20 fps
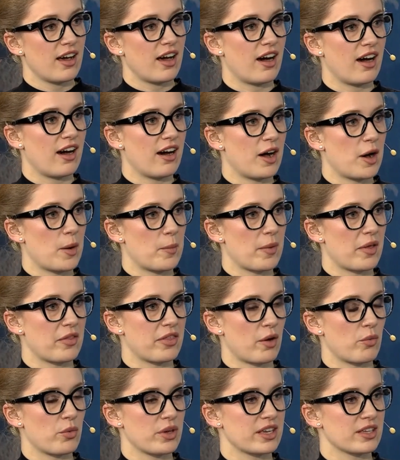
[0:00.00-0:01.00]

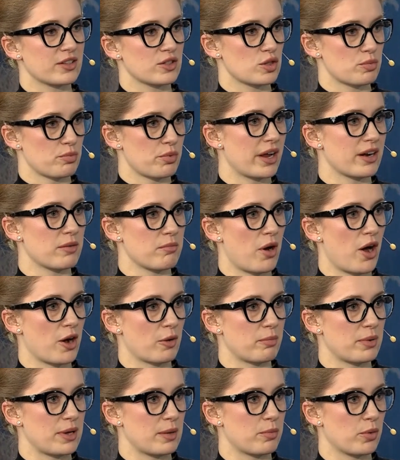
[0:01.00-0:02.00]
that we can spread
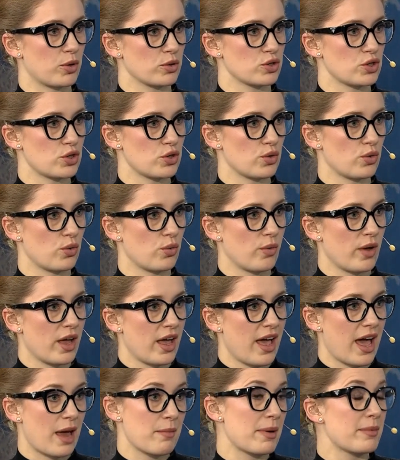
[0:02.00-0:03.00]
among people to,
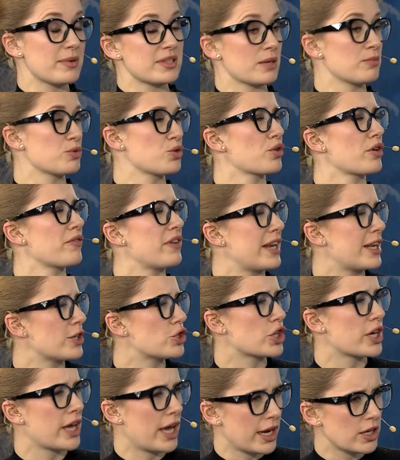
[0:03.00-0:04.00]
and maybe some sort of an
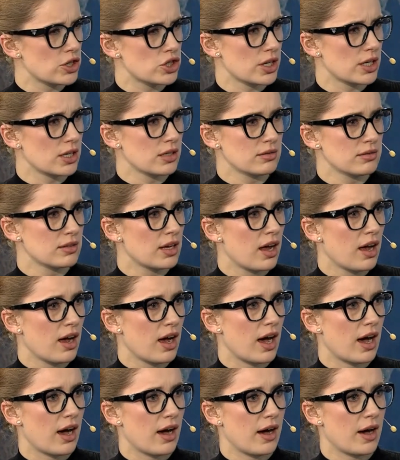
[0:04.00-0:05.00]
education
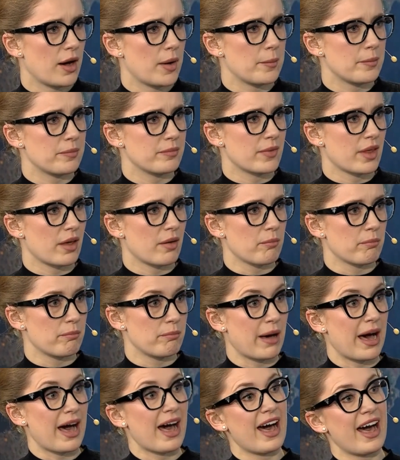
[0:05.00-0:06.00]

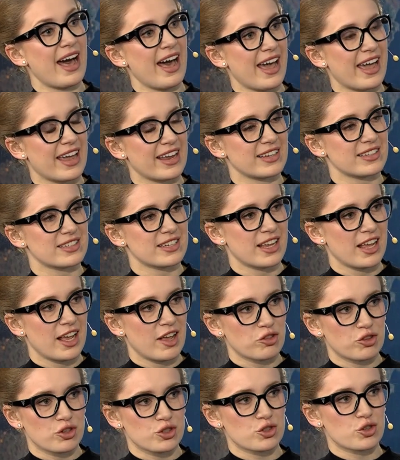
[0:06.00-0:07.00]
behind
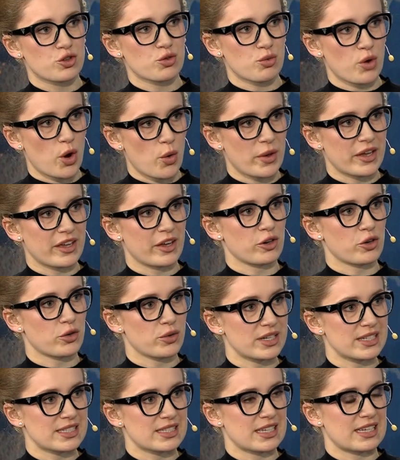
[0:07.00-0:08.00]
this growing
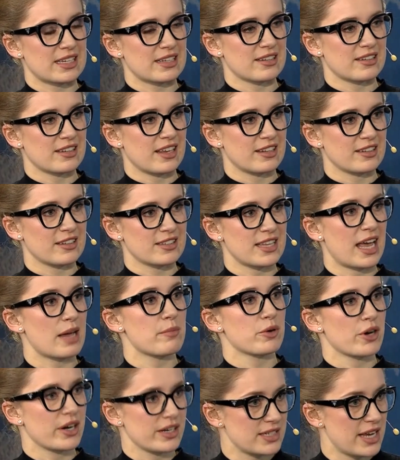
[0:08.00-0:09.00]
increase in
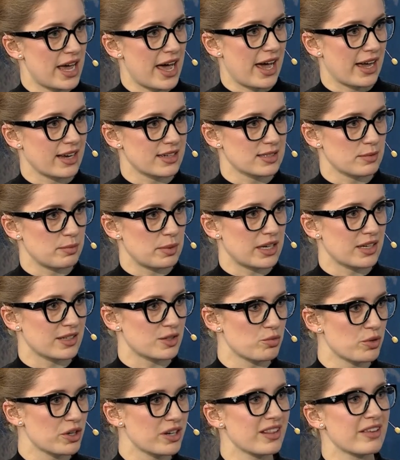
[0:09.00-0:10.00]
cyber attacks,
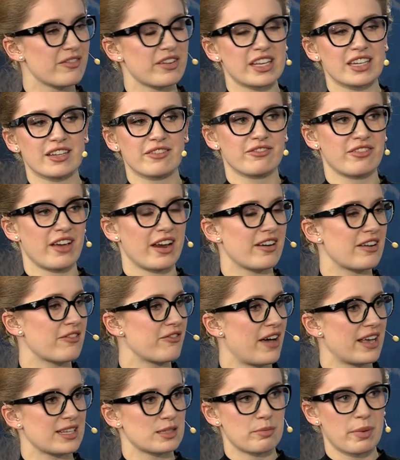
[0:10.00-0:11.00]
because we're living in a very
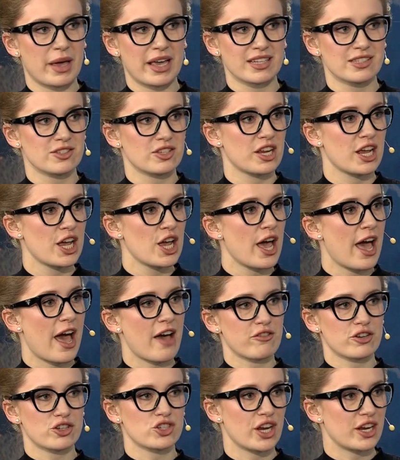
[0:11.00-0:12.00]
fast-paced,
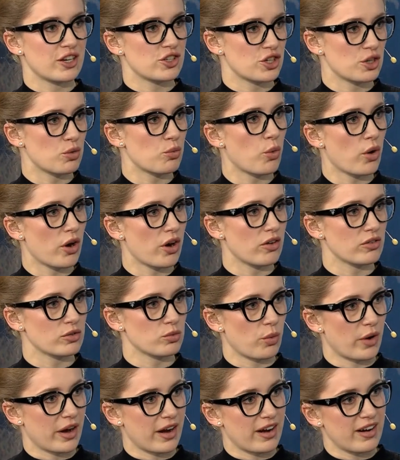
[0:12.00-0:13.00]
ever-changing world
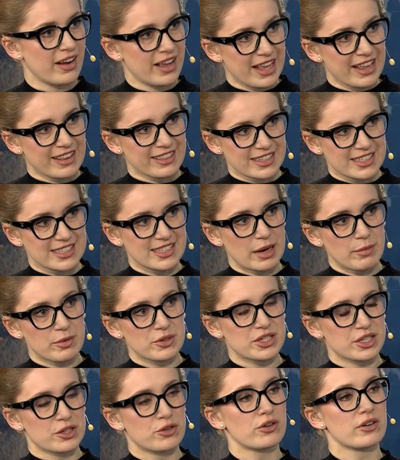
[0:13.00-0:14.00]
where the
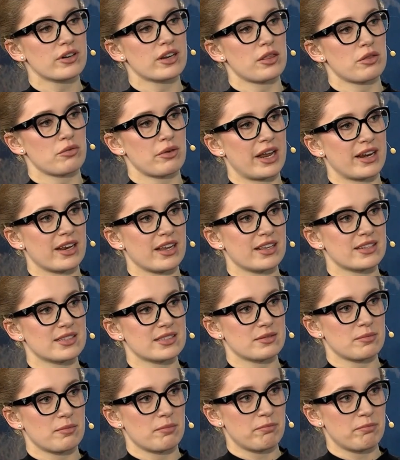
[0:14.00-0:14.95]
cybersecurity threat is